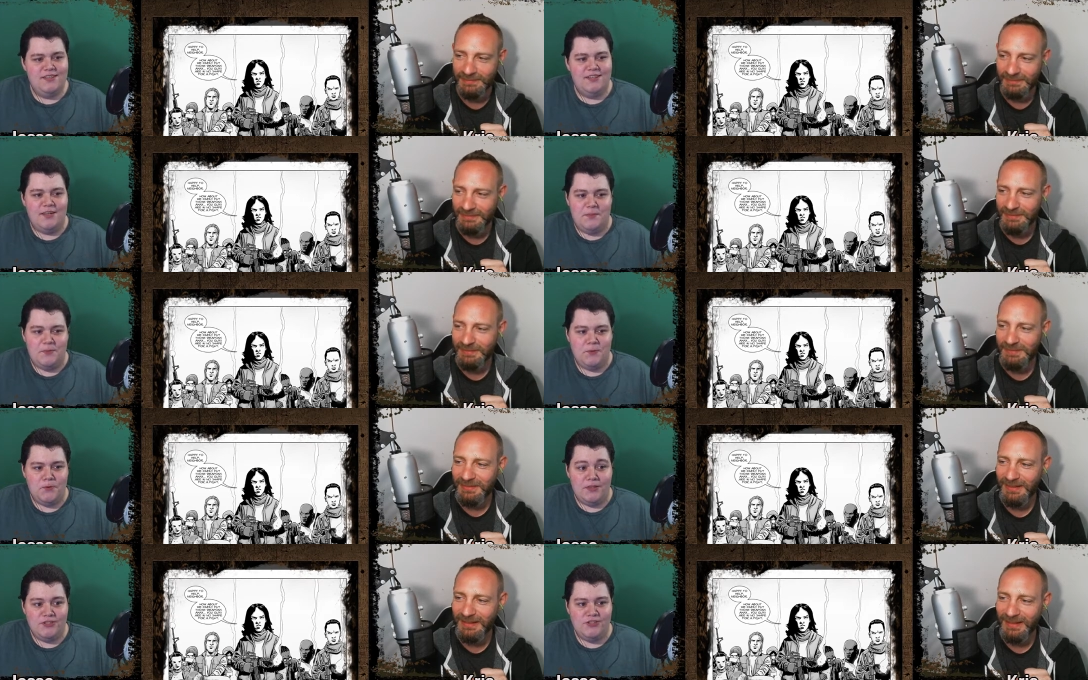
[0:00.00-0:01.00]
Speaker 1: him anymore in the
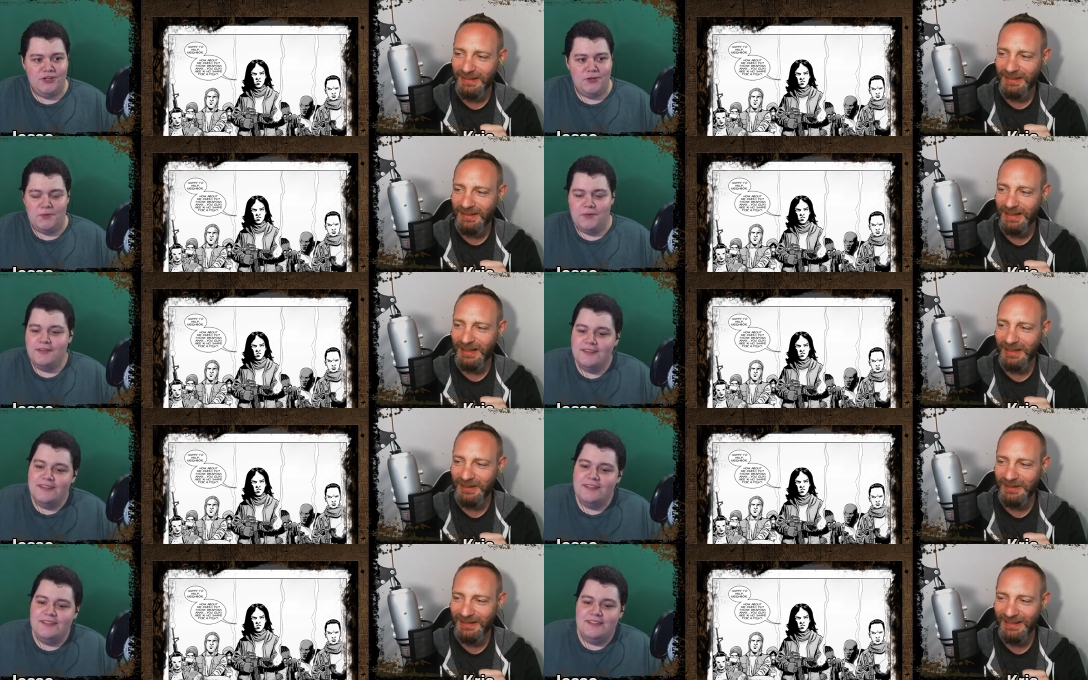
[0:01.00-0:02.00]
show. Yeah, I
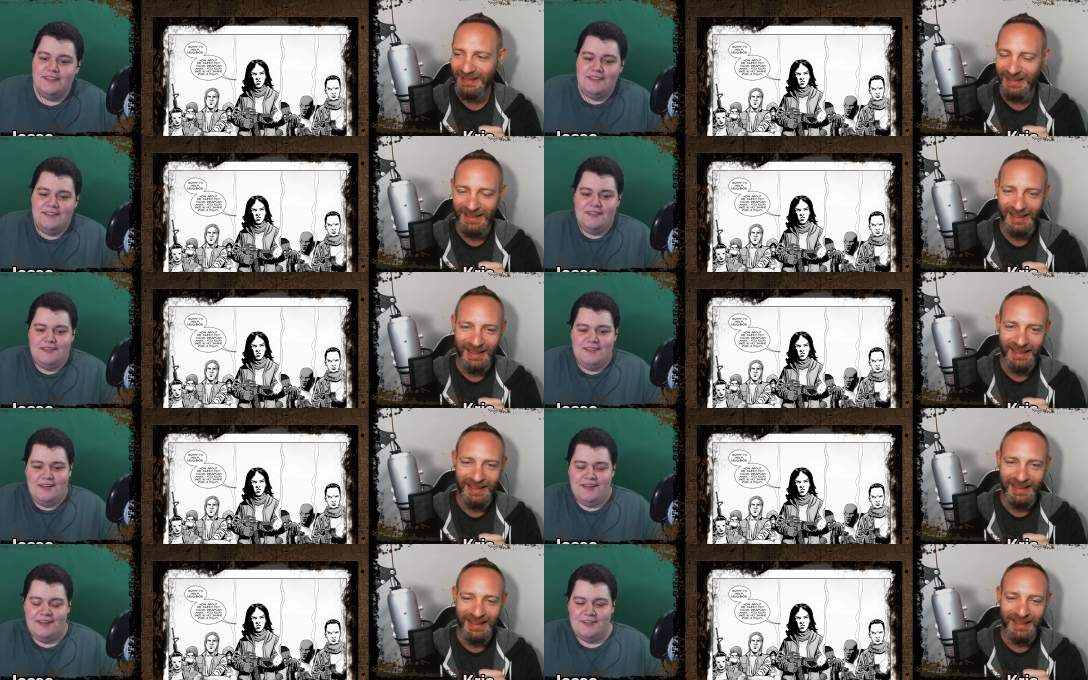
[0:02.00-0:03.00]
know.
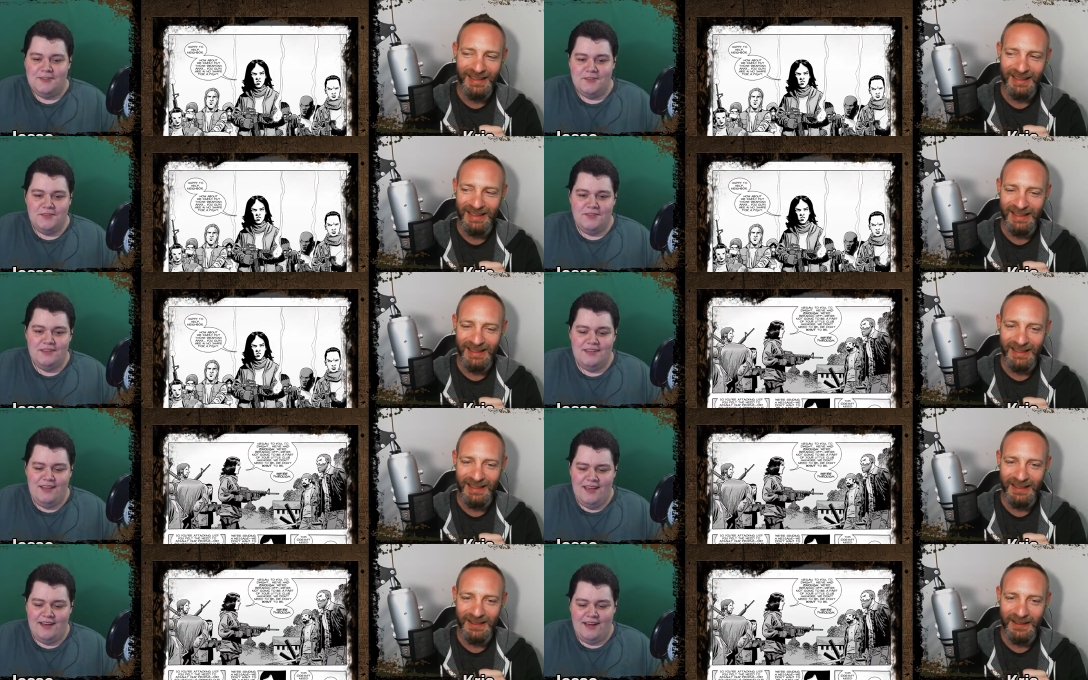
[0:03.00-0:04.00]
uh,
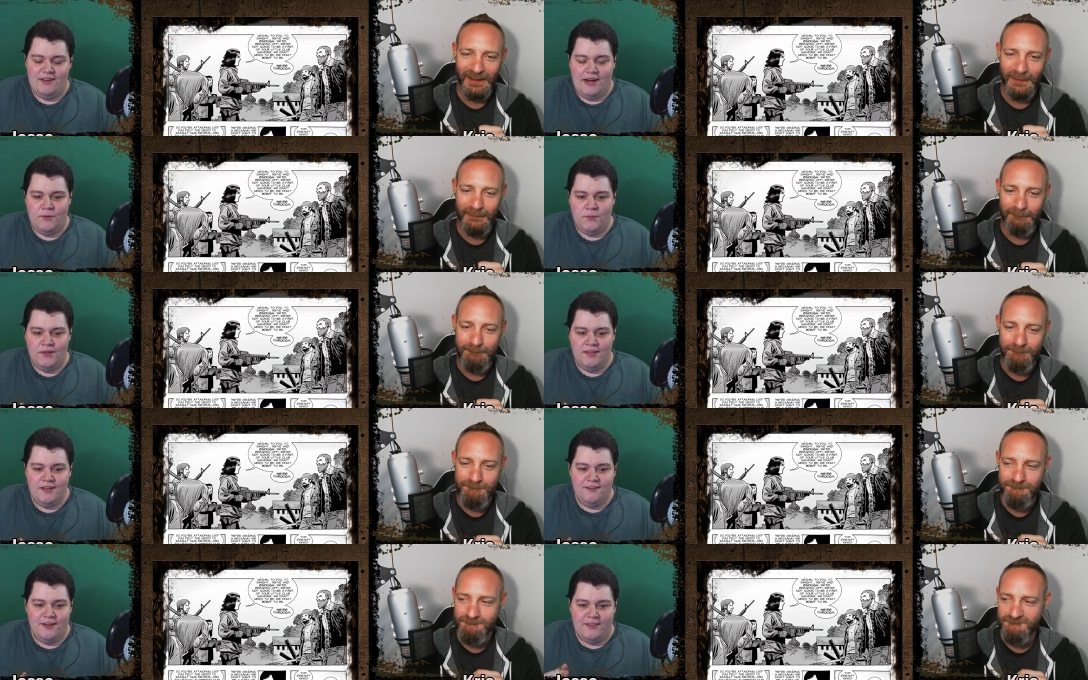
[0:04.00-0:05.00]
yeah, I, I really love
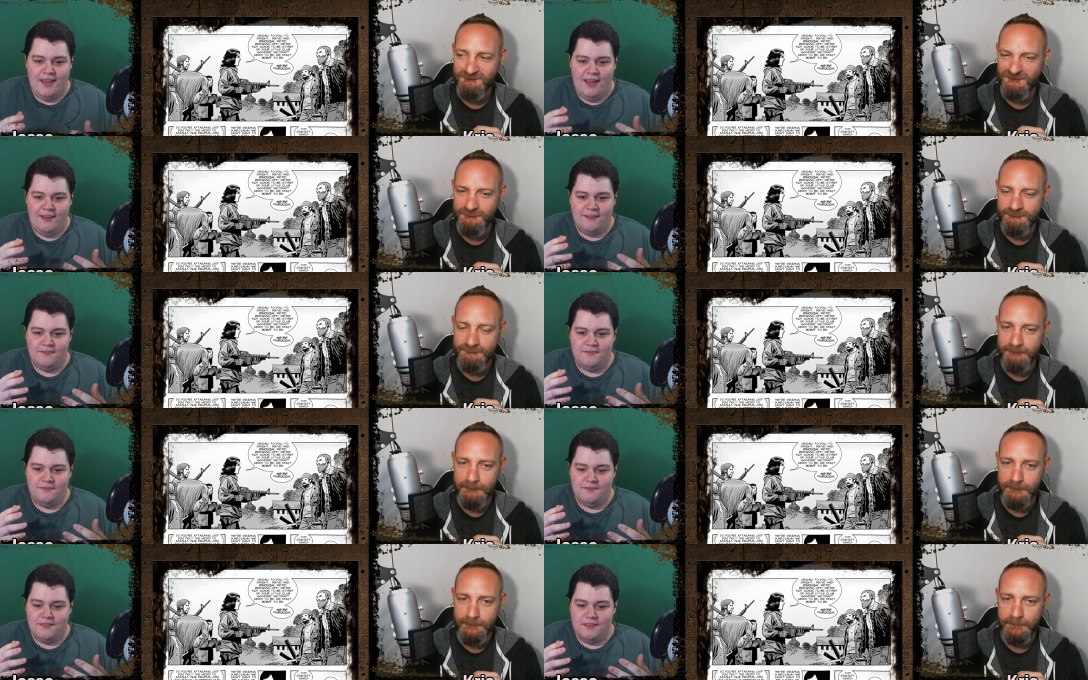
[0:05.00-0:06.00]
how they have
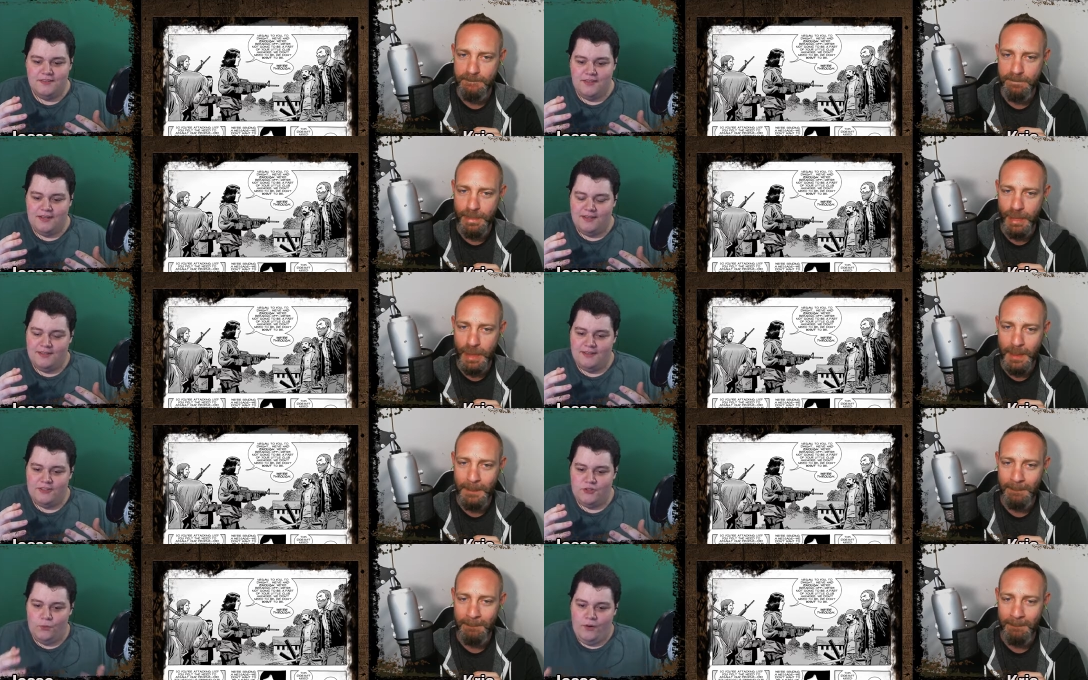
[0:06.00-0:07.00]
uh,
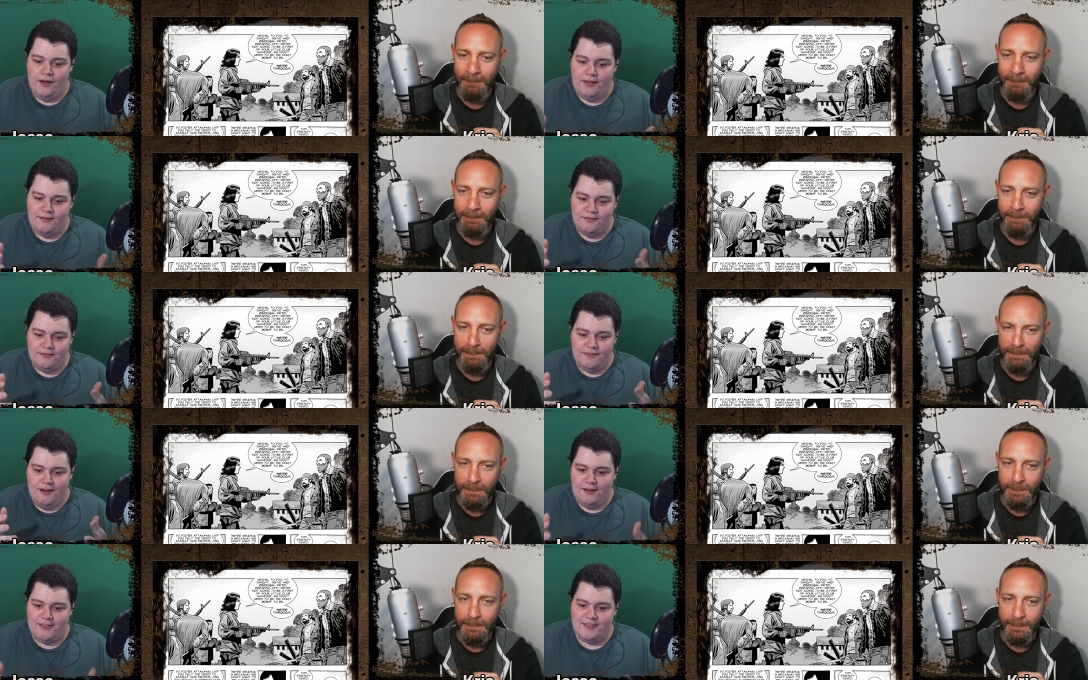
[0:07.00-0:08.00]
Dwight on
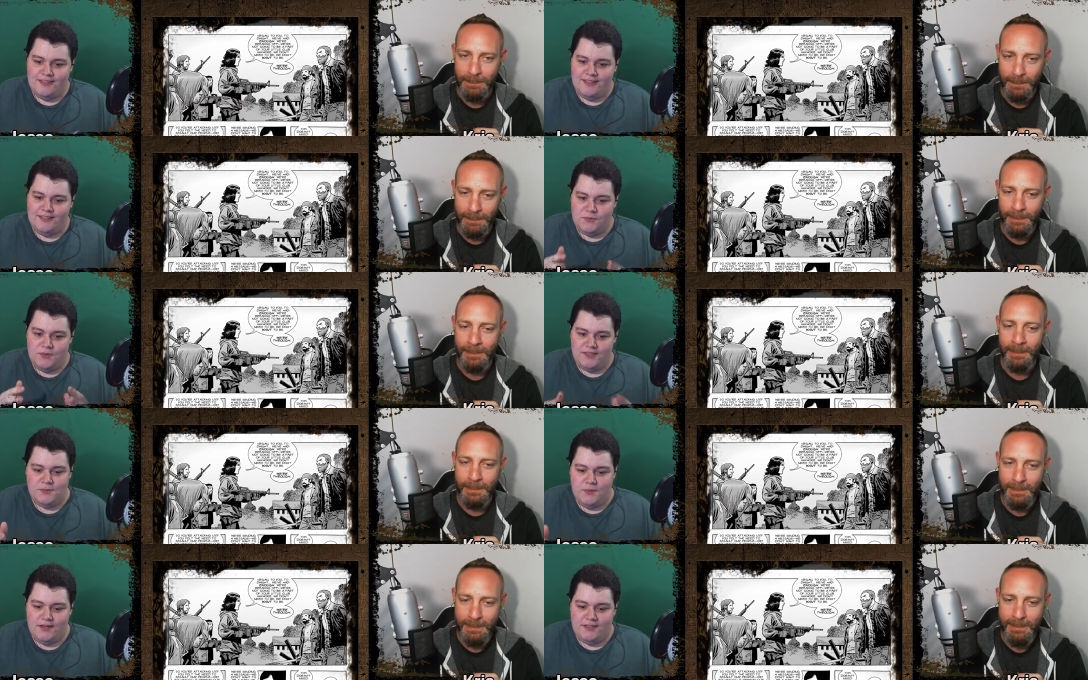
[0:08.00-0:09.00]
his knees with his
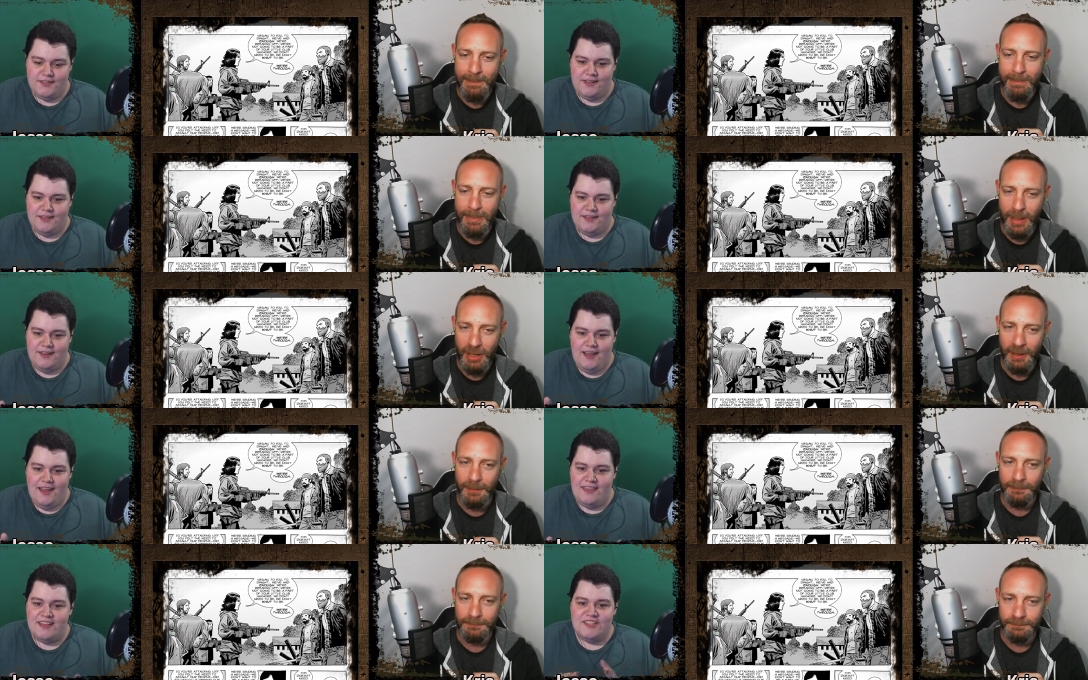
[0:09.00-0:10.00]
hands behind his head,
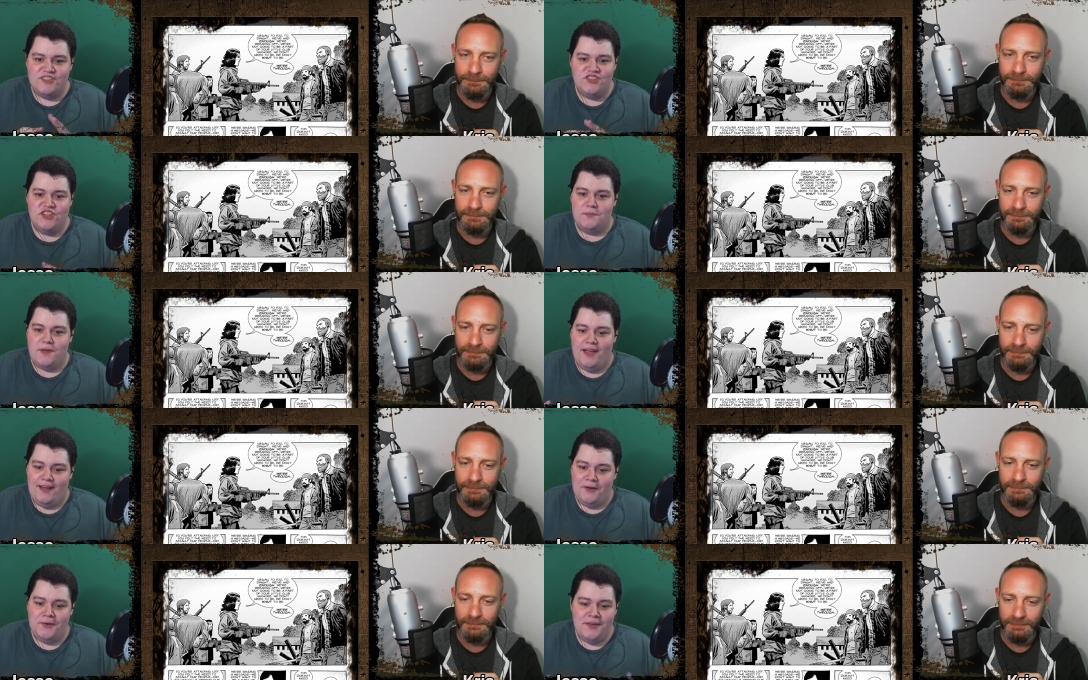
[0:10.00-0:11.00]
and then
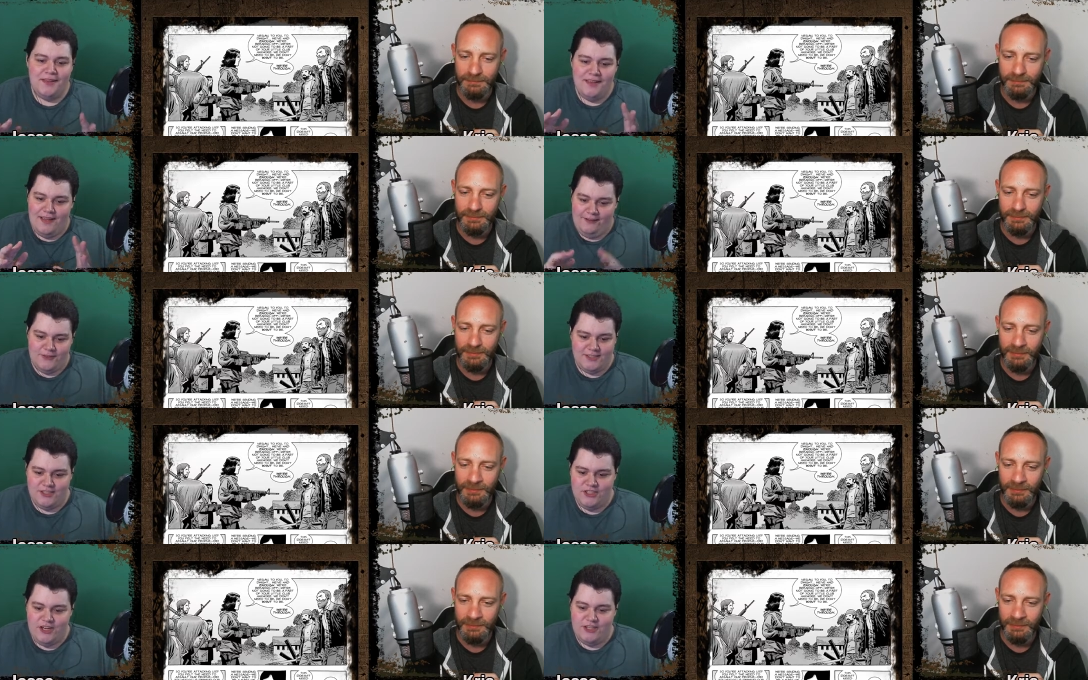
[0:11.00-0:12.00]
somehow, after this
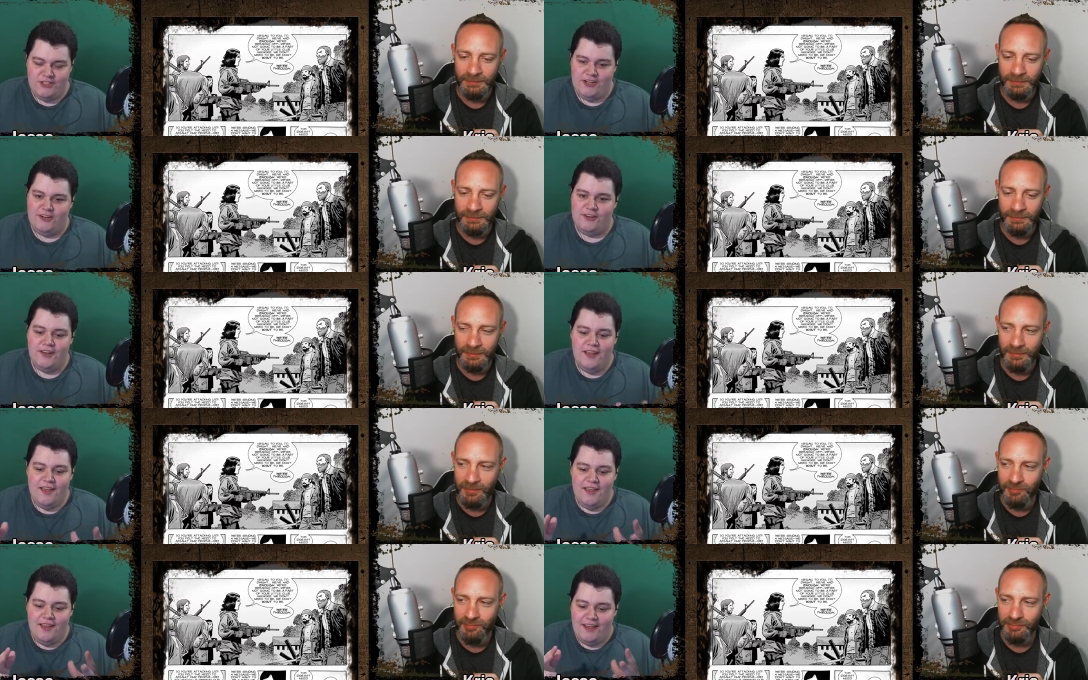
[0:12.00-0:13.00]
exchange here,
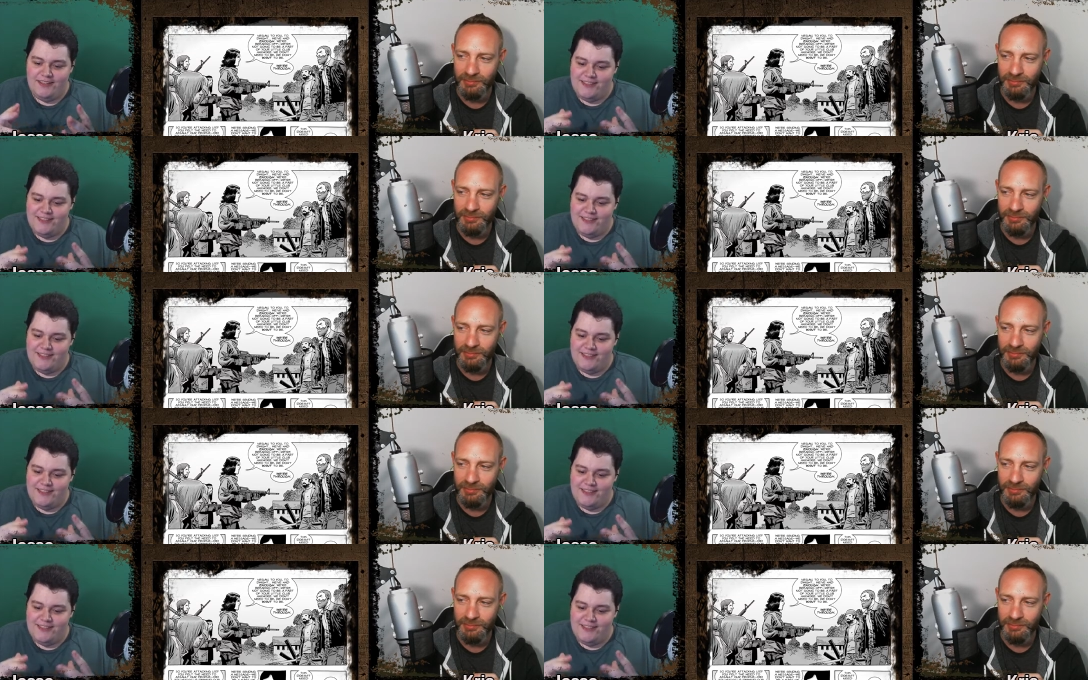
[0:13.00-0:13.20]
he